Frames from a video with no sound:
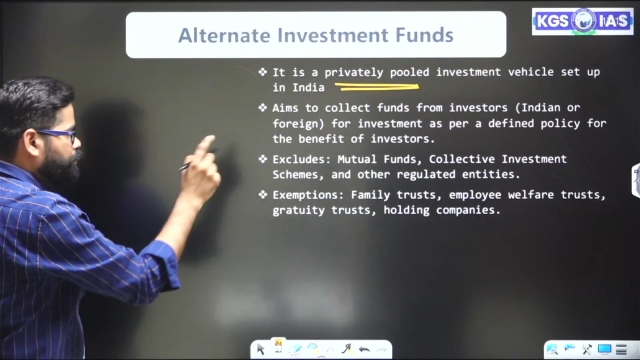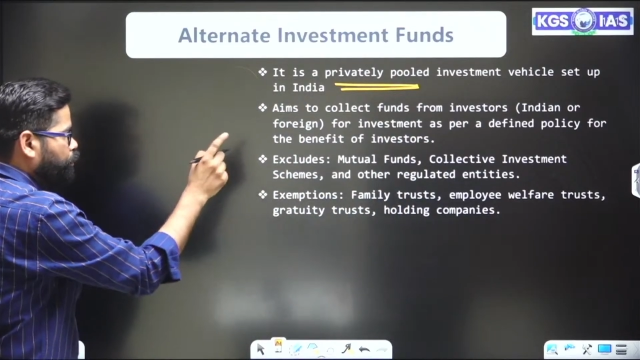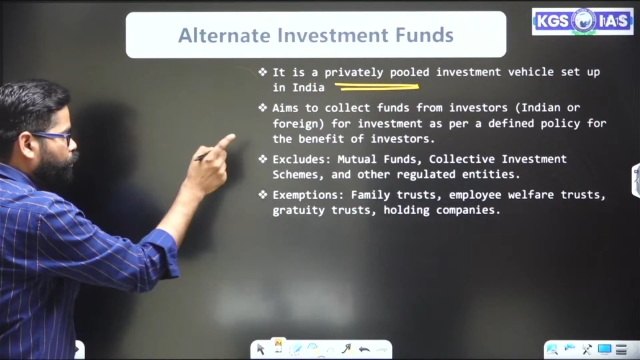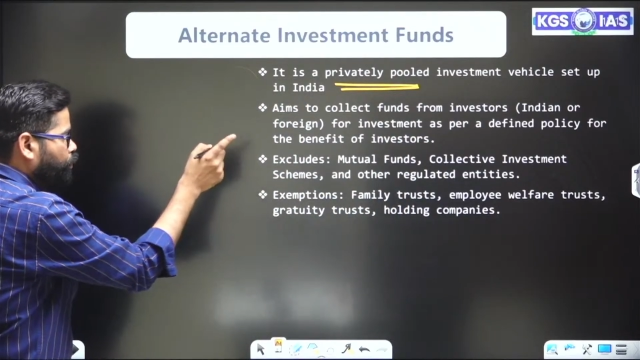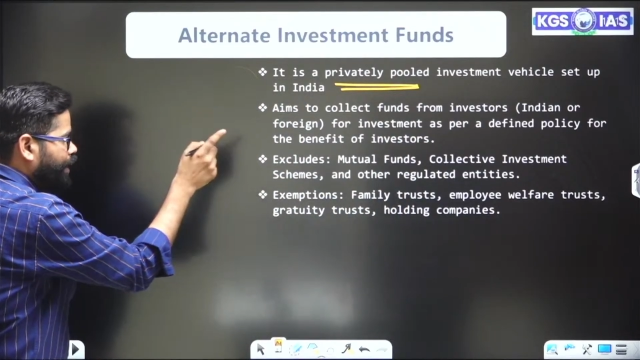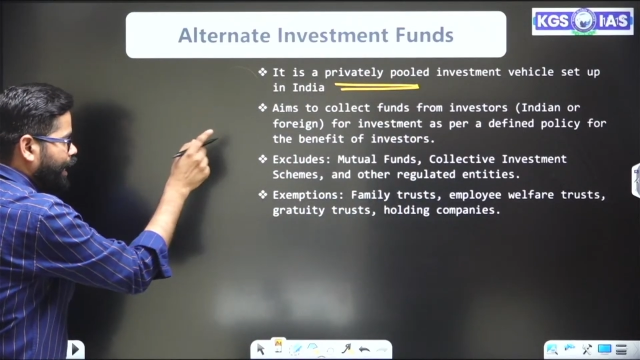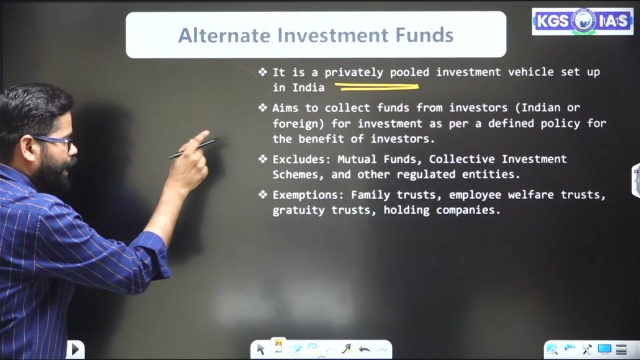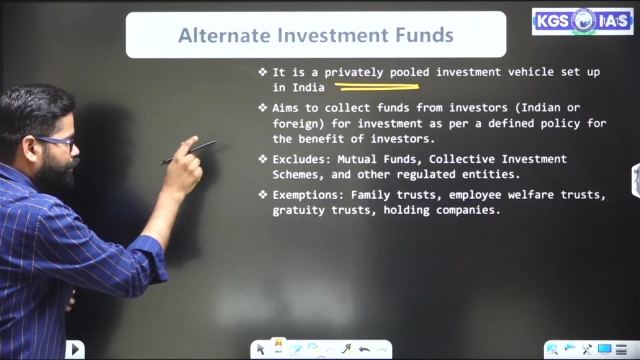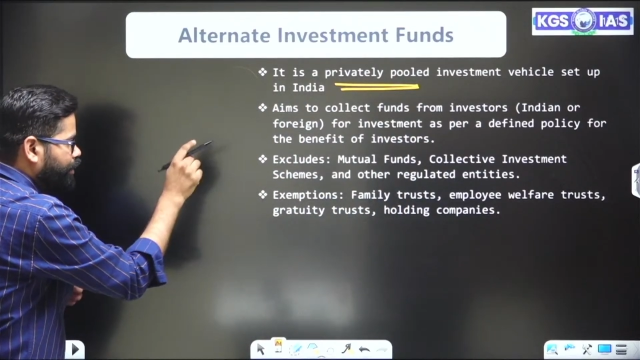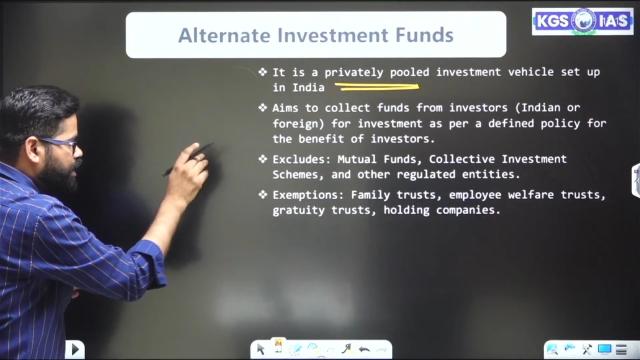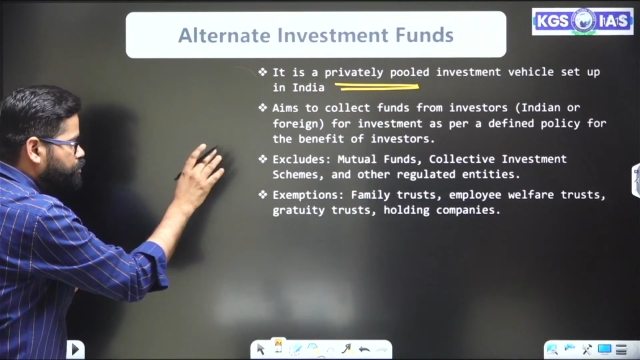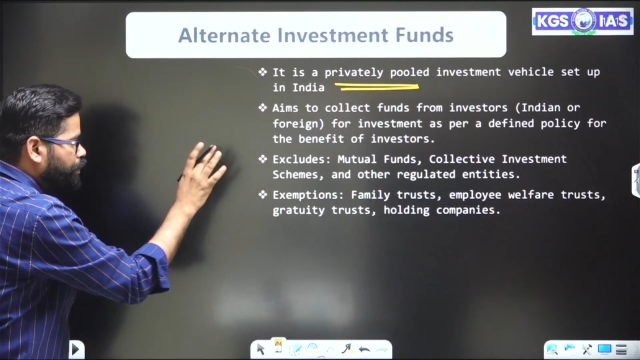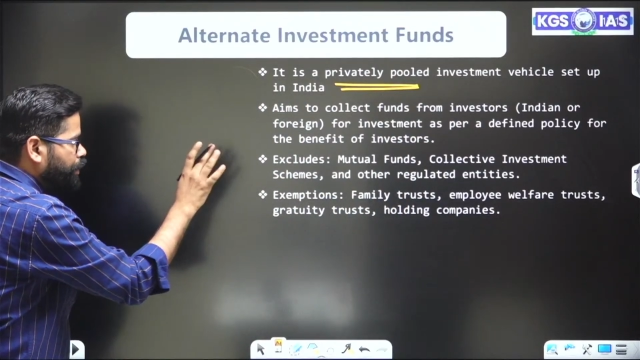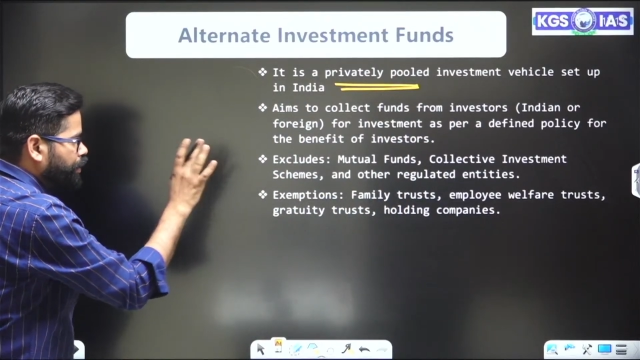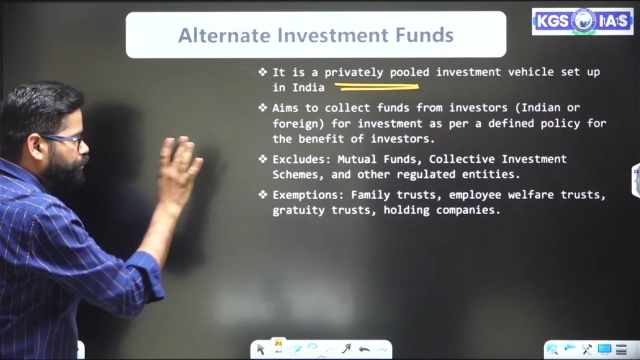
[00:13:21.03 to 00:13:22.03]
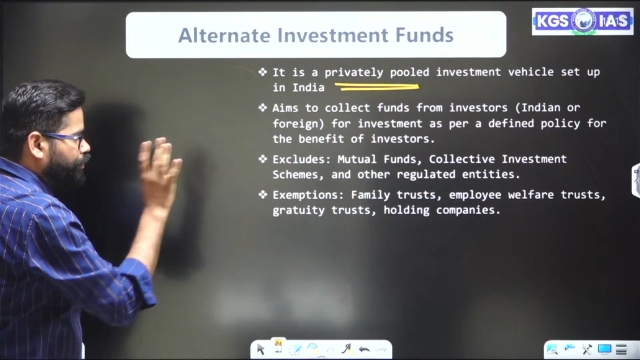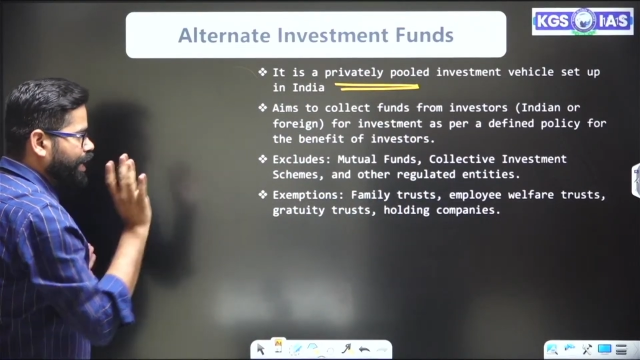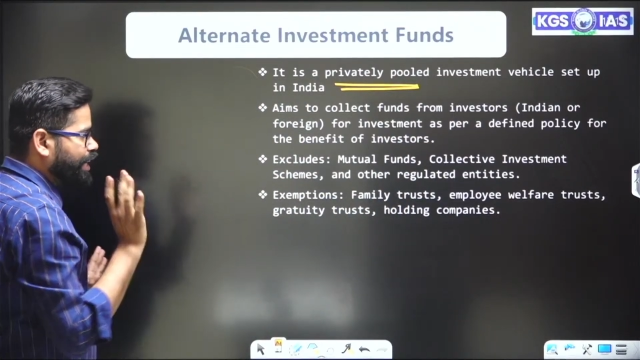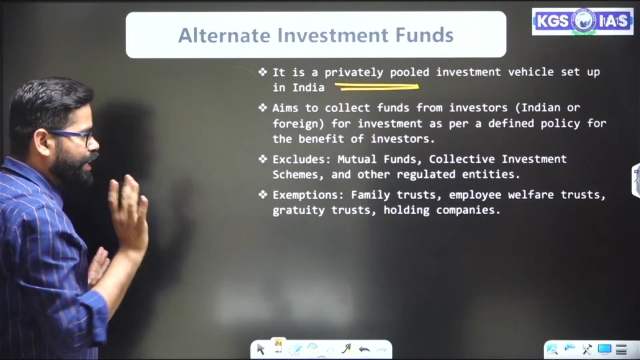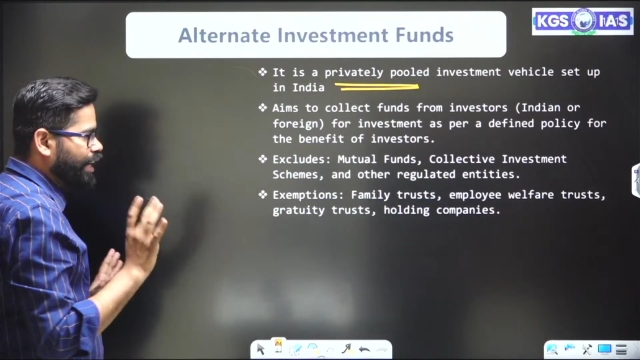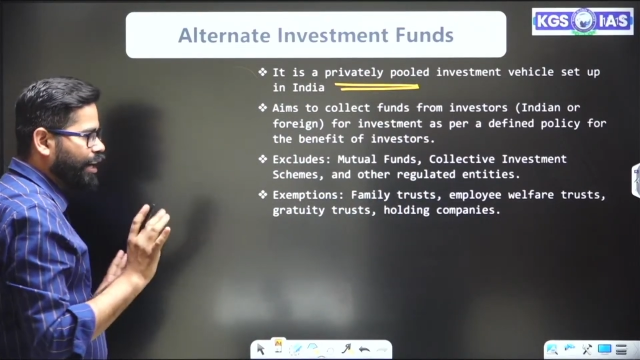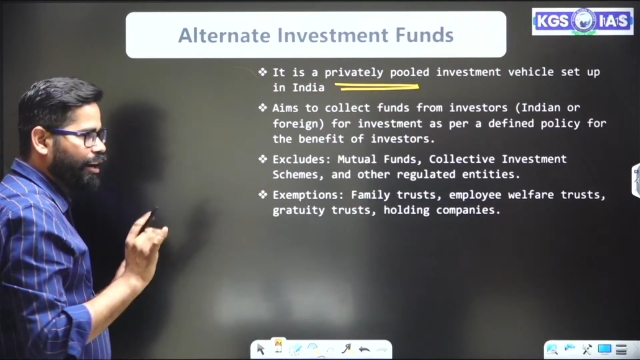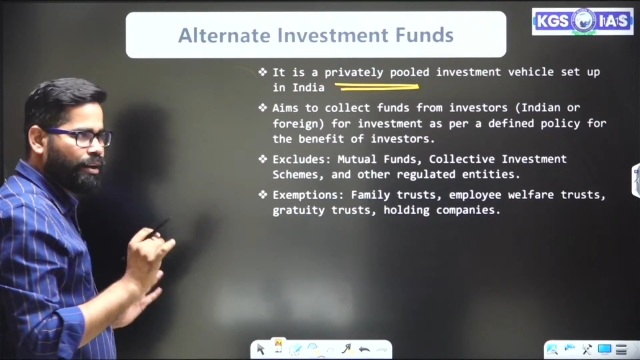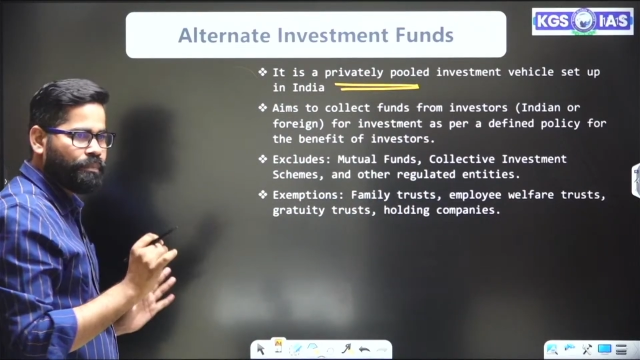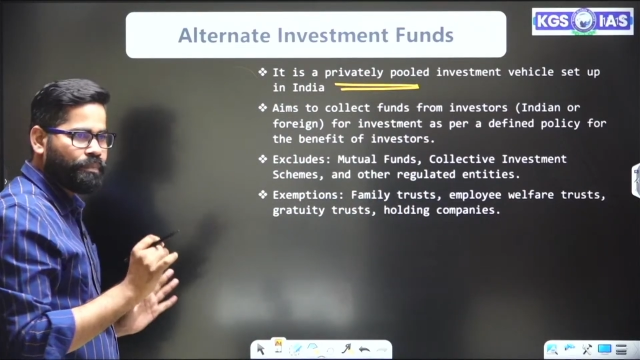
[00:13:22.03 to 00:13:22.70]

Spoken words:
pooled investment vehicle,